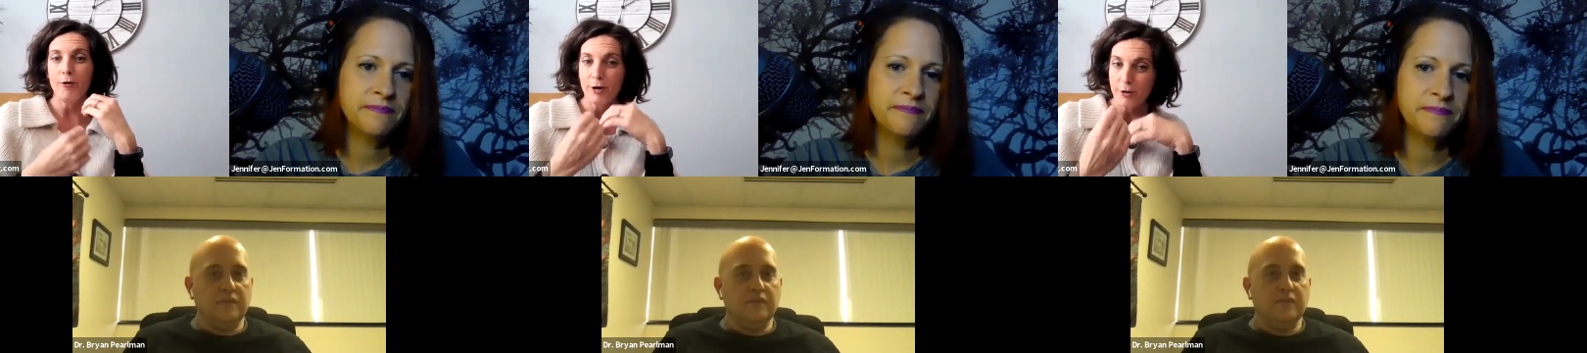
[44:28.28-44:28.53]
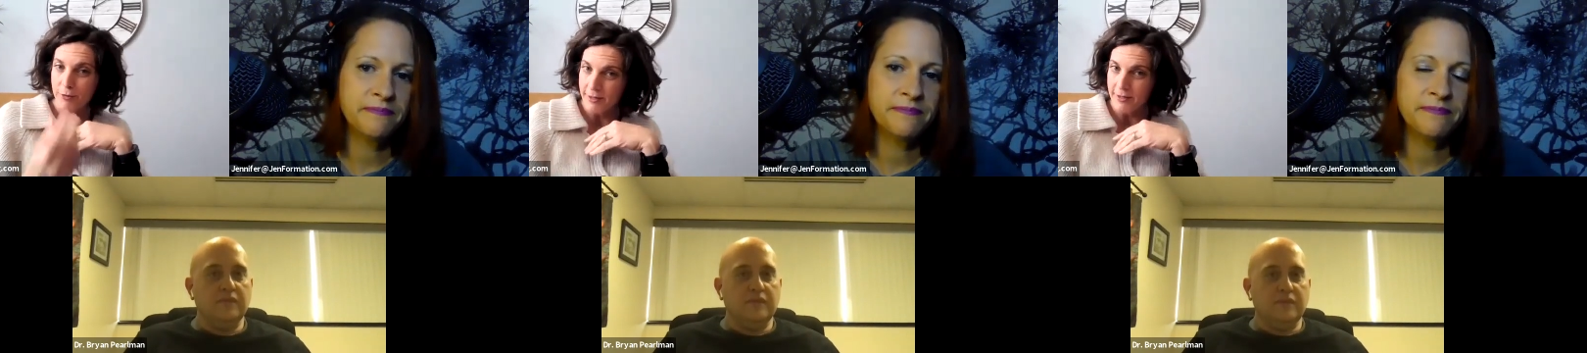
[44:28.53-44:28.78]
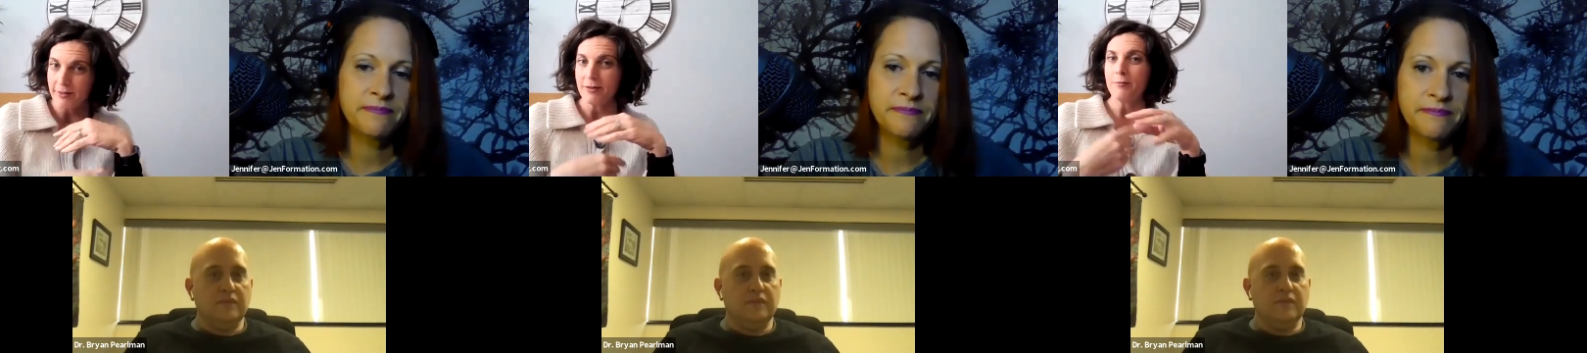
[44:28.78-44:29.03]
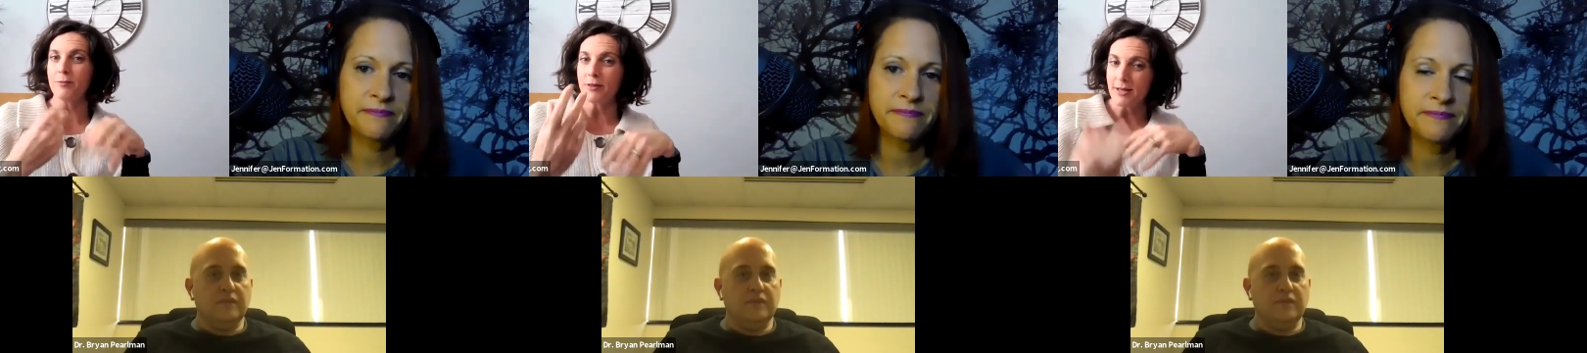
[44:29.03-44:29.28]
Speaker 1: or a
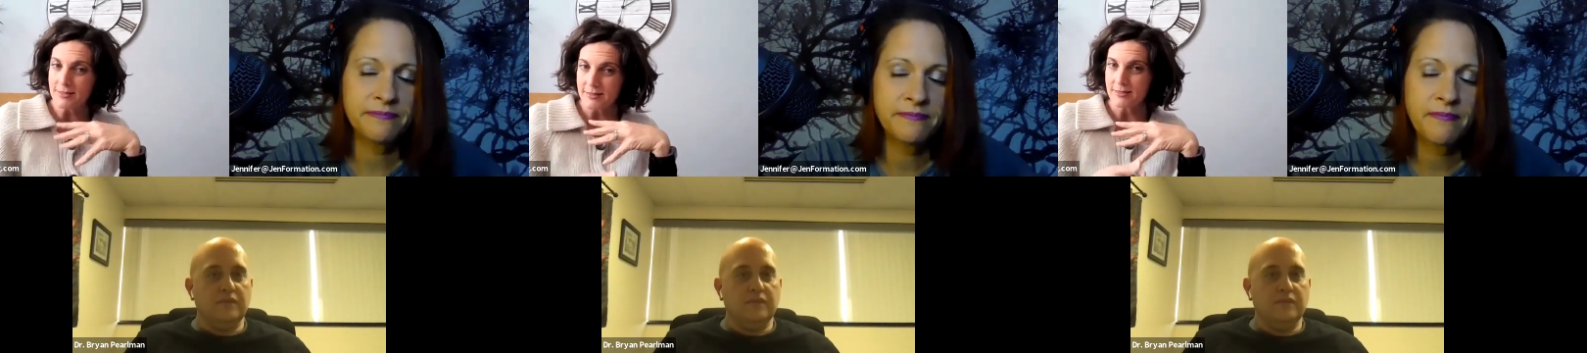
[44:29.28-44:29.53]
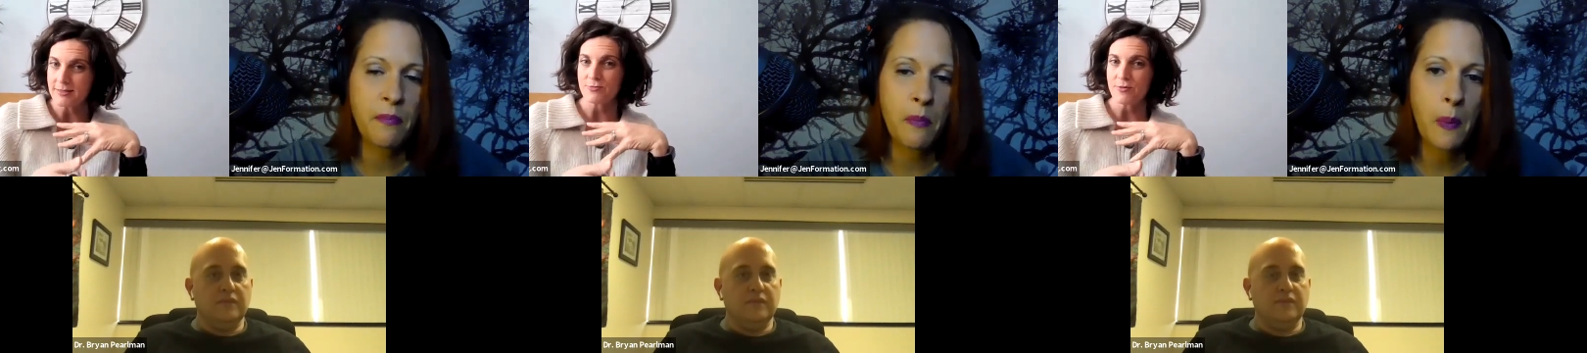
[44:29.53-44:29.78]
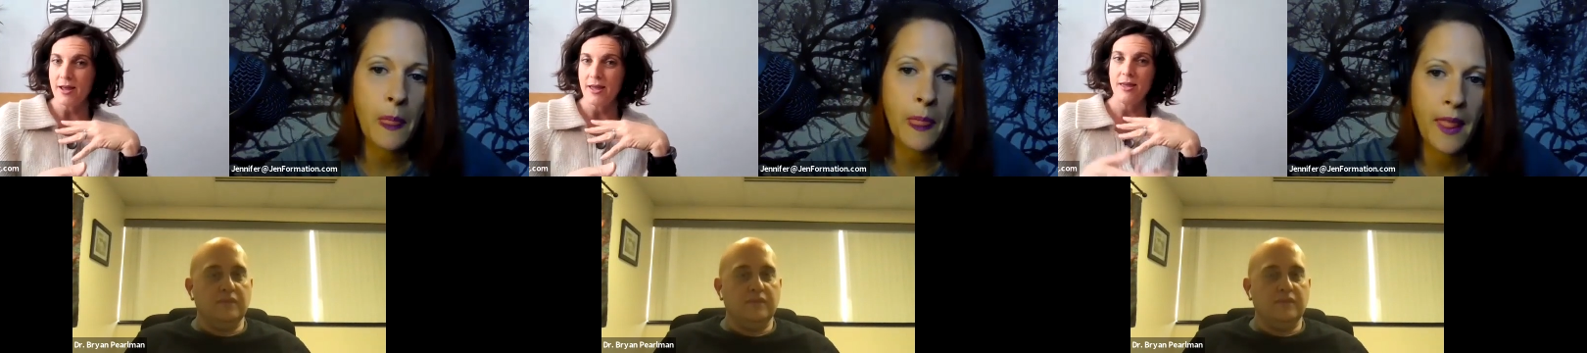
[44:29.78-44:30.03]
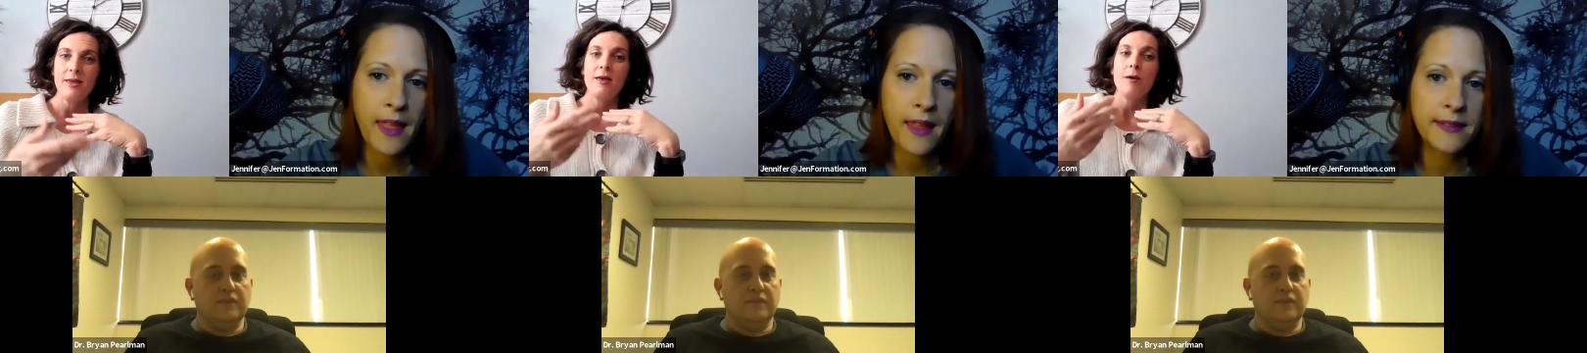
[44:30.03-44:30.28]
curriculum or lessons, right?
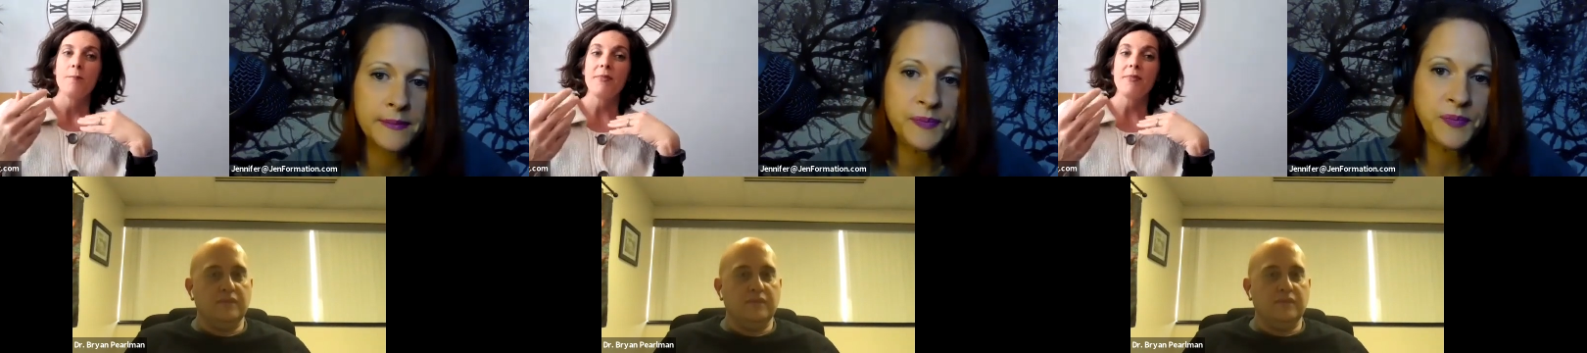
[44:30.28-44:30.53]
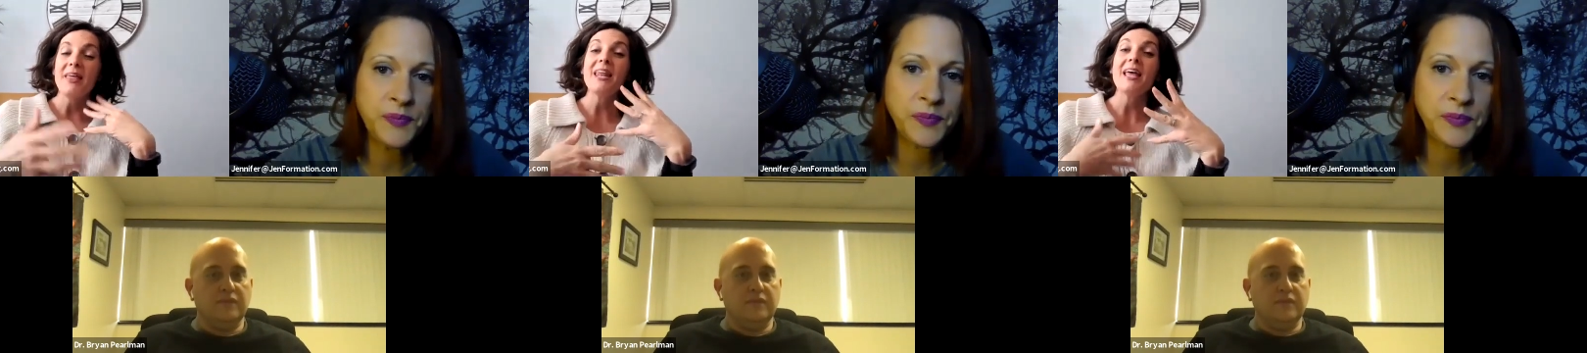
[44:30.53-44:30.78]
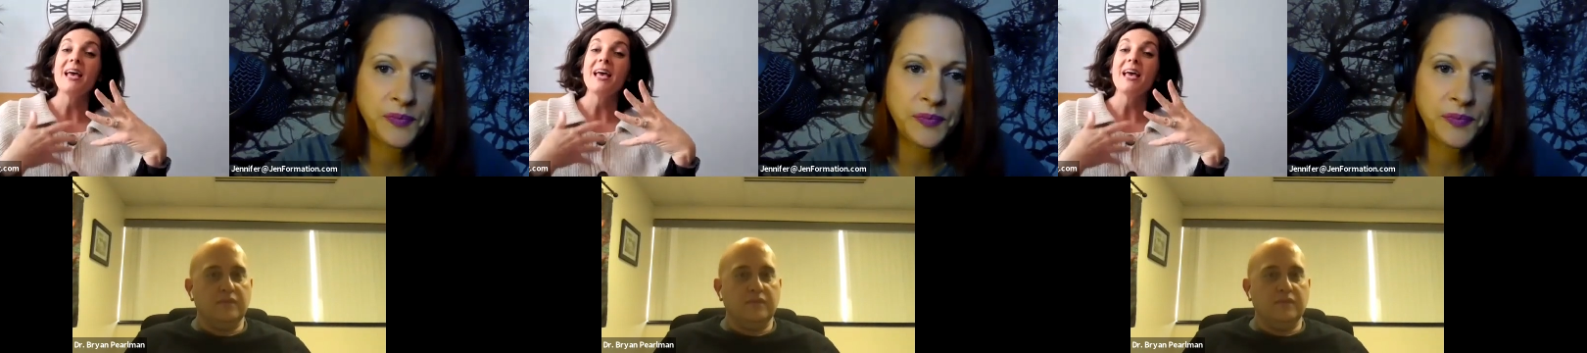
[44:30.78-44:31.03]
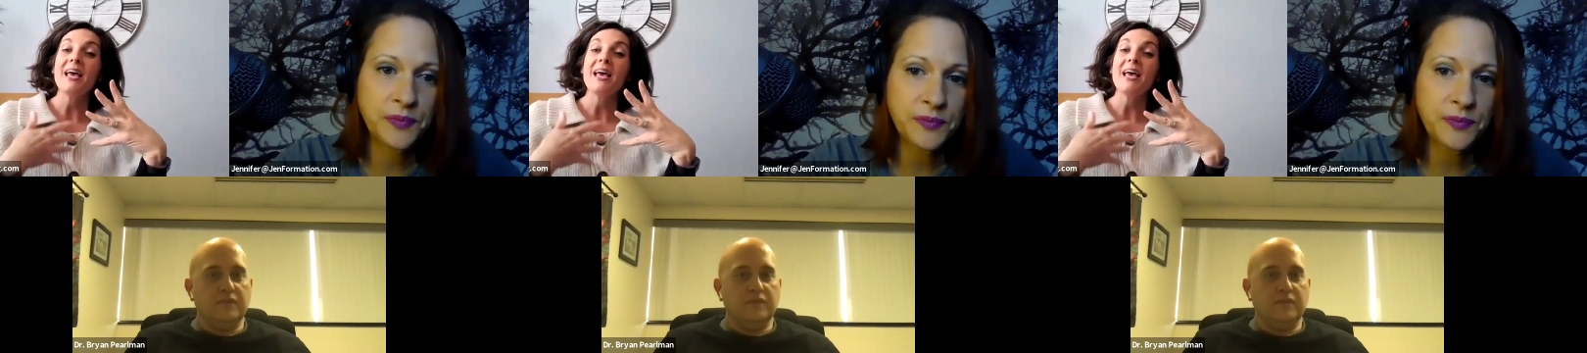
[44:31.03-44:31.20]
But then I